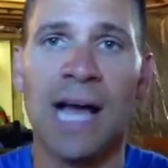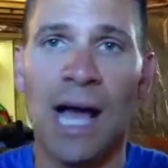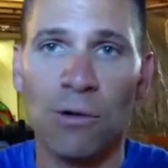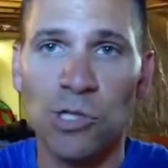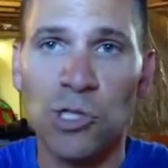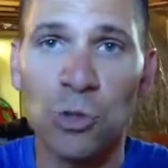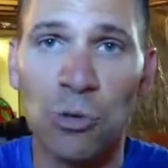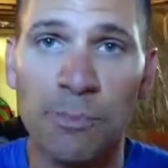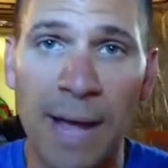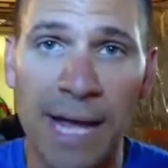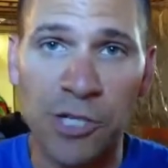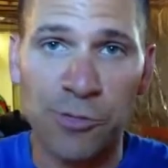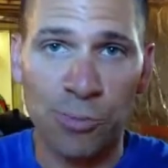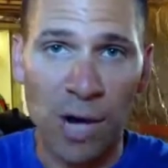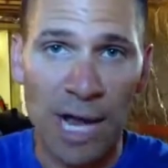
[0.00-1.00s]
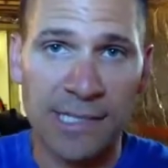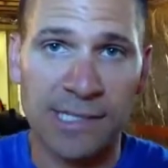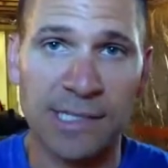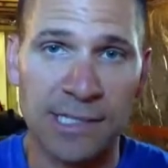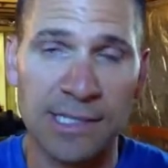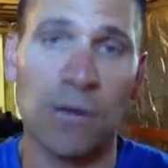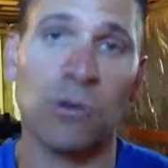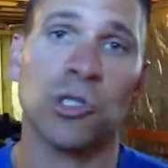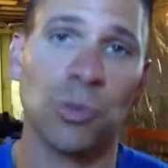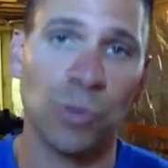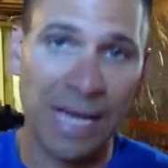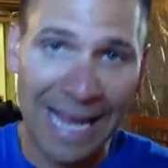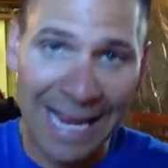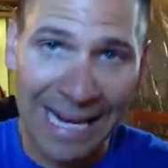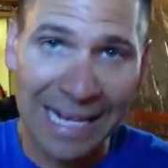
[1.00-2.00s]
I was doing bench presses, I was
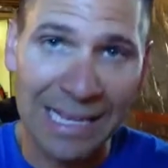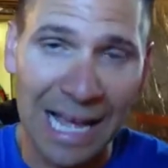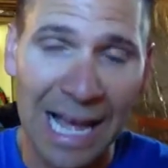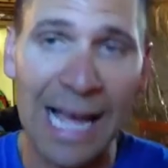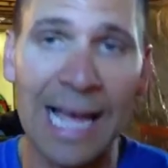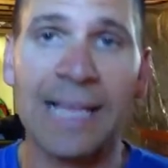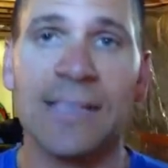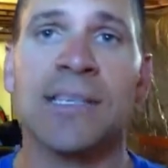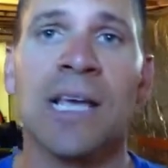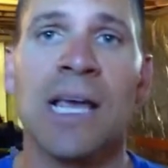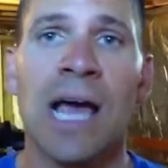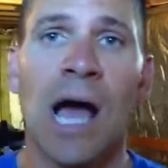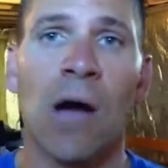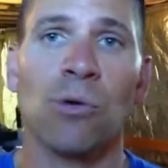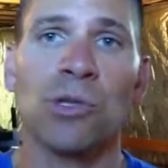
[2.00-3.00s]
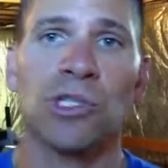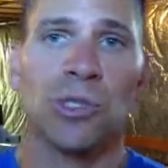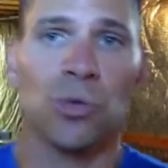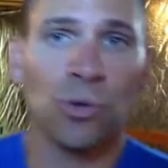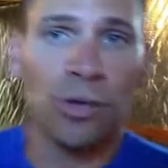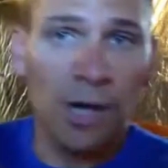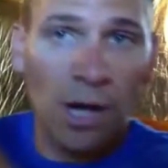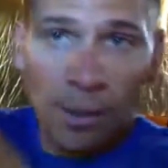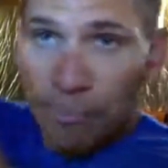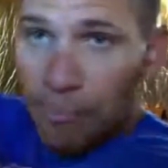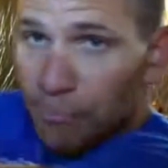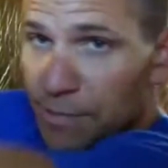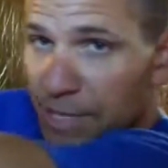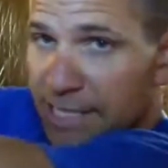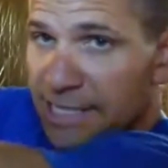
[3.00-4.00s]
doing inclines, I was doing
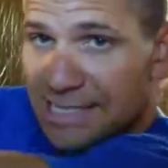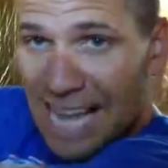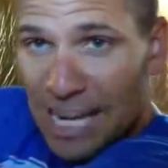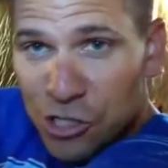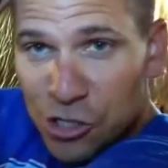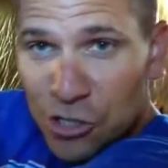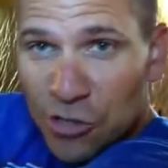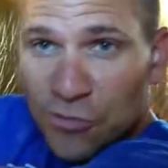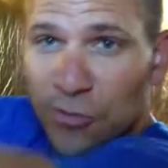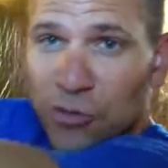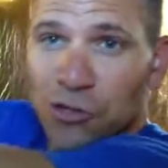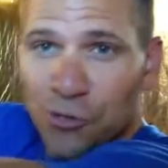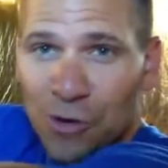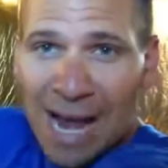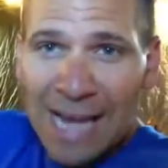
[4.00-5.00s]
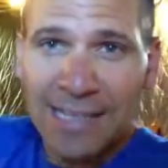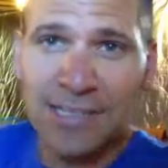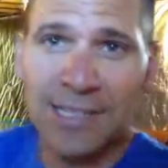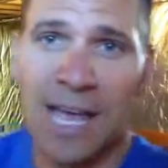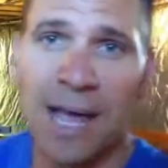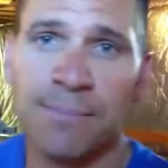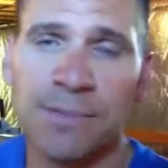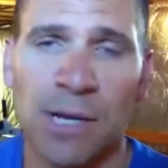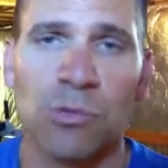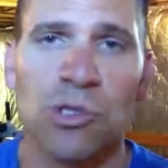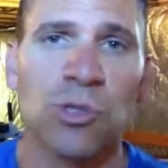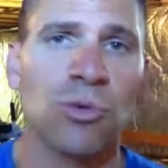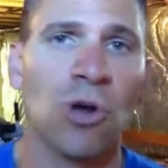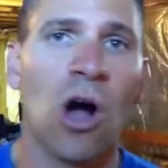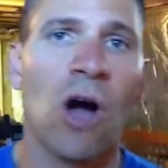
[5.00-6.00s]
extensions for the triceps, I was
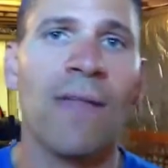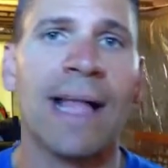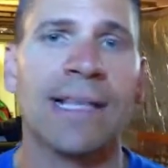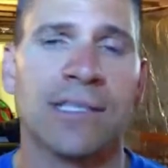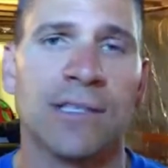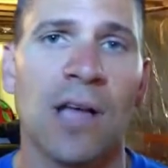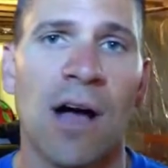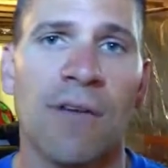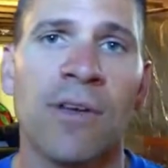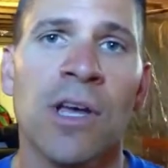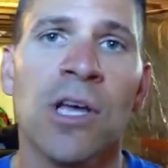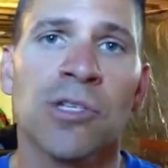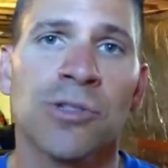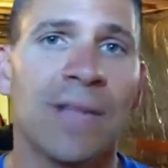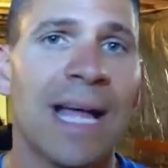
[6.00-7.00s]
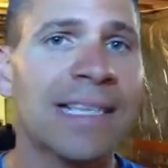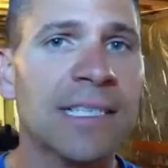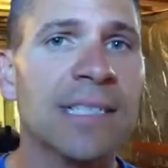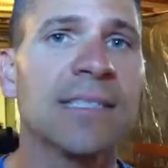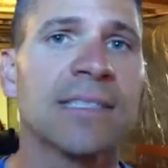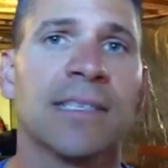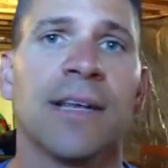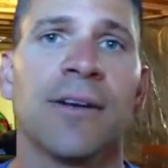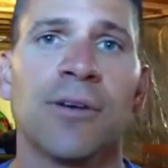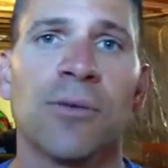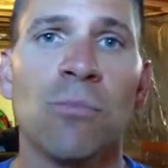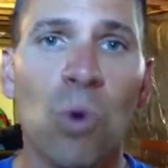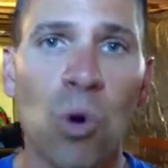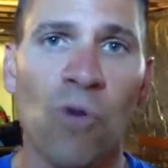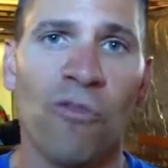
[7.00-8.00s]
doing all that stuff. So that's considered
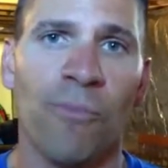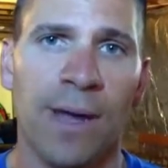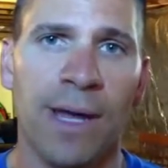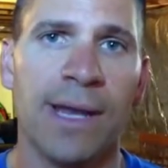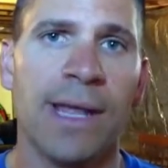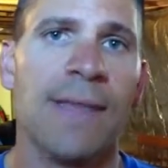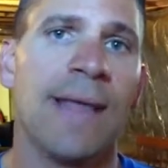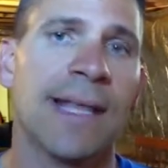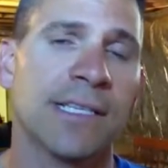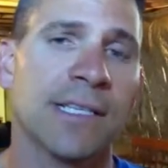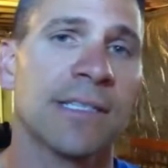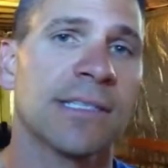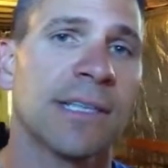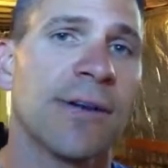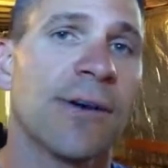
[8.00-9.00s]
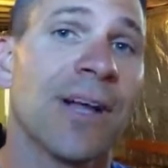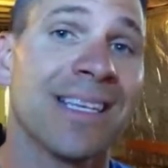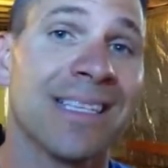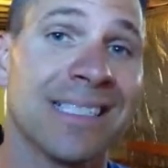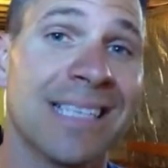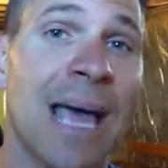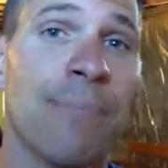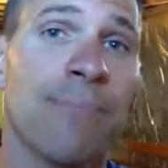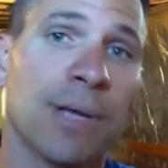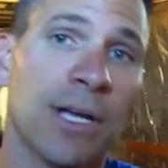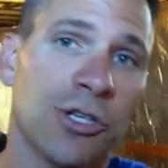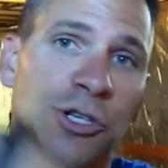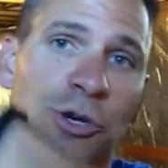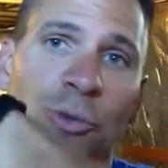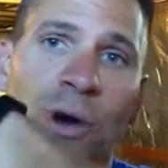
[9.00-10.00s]
movement, and that's considered a step
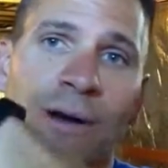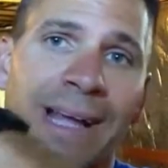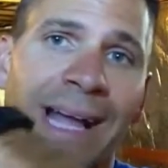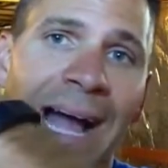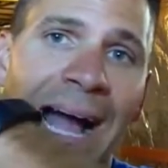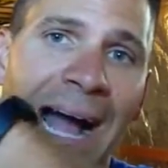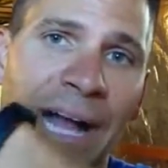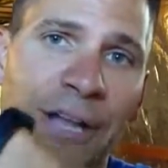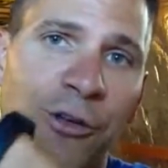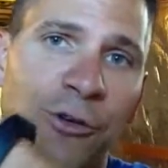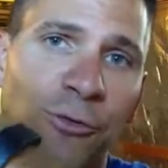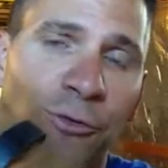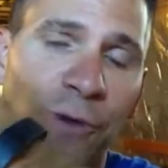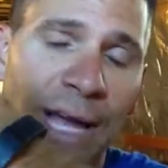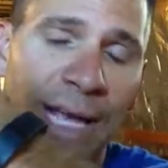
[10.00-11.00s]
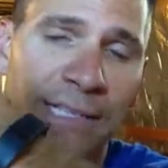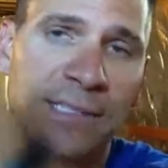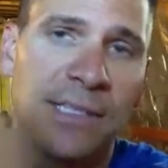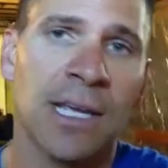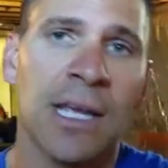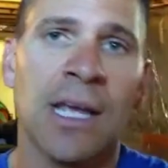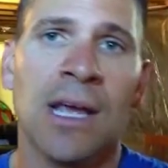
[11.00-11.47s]
because you're wearing it on your wrist.